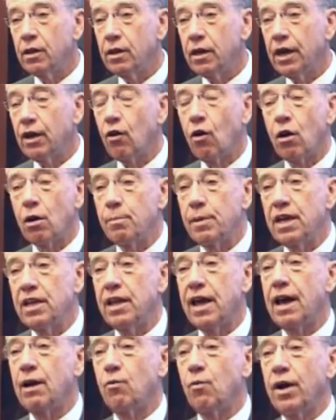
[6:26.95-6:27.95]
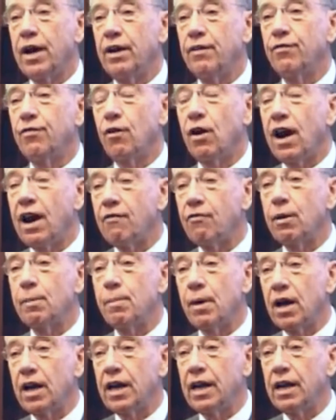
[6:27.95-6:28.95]
It ought to be that way for
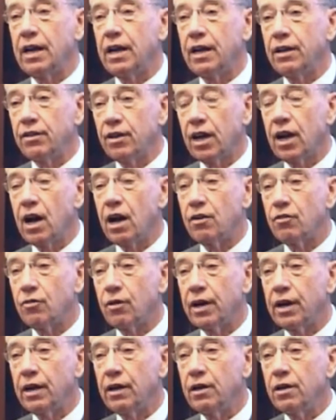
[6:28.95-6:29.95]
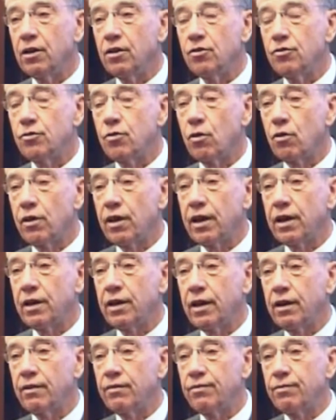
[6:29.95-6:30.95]
everybody in the country, so that
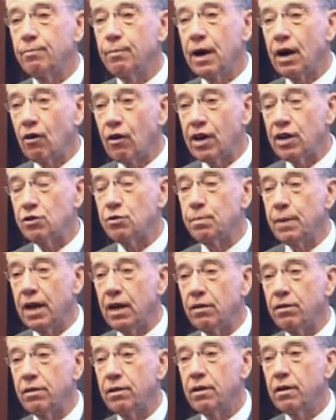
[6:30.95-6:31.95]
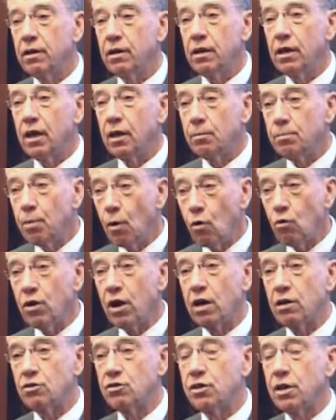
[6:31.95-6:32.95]
if Mary Smith in
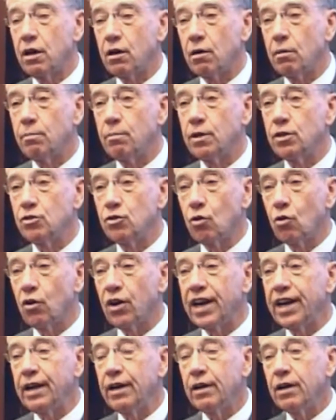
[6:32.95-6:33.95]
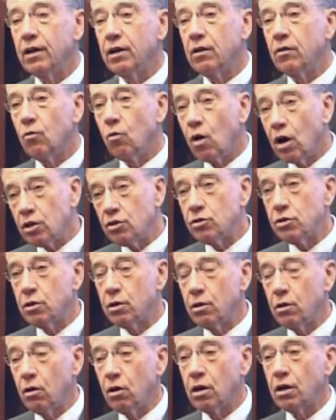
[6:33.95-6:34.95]
Podunk Center, Missouri, wants to
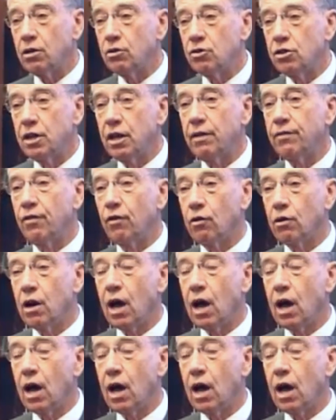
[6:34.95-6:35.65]
look and see if her